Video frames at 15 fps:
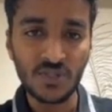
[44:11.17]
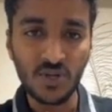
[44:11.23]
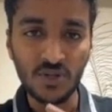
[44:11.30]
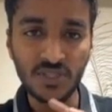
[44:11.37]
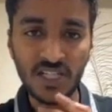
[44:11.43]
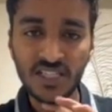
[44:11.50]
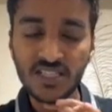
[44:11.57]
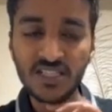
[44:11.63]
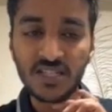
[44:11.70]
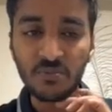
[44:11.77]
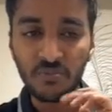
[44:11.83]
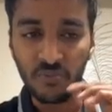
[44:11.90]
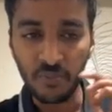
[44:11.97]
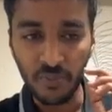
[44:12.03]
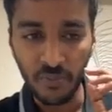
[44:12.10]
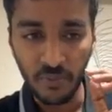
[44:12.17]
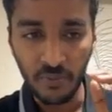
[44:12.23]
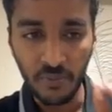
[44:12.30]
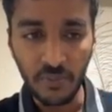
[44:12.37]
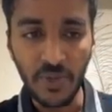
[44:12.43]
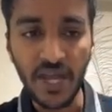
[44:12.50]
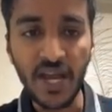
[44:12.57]
So just
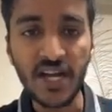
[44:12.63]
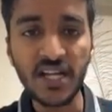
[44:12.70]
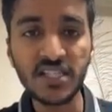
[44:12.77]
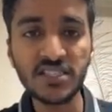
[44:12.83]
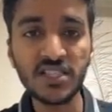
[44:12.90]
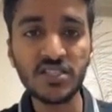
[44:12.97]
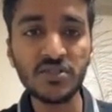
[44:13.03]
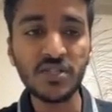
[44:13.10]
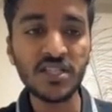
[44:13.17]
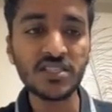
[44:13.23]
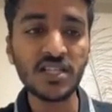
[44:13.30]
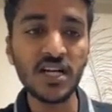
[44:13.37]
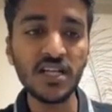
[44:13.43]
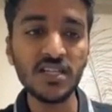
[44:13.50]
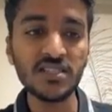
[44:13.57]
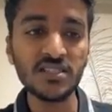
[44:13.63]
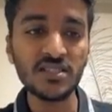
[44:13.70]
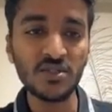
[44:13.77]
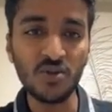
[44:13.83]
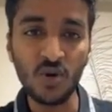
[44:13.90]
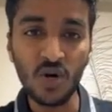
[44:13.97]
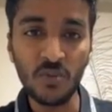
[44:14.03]
pay attention to your studies.
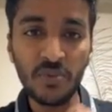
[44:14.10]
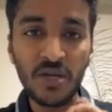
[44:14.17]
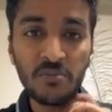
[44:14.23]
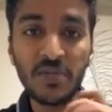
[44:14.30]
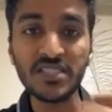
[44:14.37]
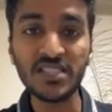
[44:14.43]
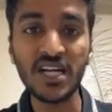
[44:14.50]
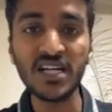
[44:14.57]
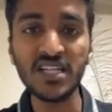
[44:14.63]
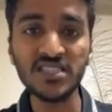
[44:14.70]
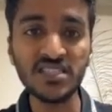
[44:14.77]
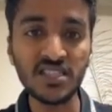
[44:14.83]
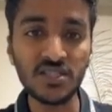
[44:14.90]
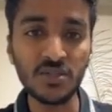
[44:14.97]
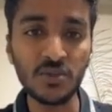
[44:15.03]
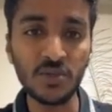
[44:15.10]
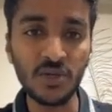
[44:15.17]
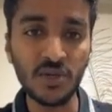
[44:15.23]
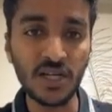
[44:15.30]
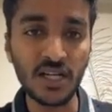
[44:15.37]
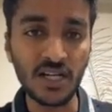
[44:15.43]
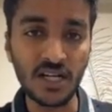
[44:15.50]
Don't pay much attention to
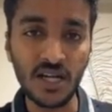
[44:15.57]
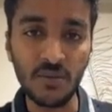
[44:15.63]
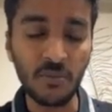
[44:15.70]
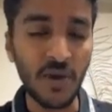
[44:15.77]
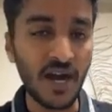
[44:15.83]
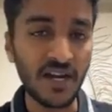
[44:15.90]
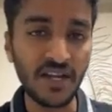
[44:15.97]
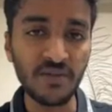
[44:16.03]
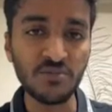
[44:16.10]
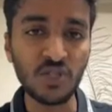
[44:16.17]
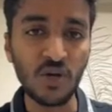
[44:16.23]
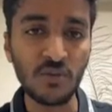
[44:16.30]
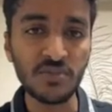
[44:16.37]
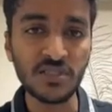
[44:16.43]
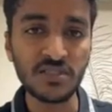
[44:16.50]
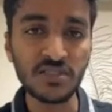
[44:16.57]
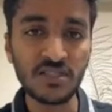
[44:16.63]
your part-time jobs,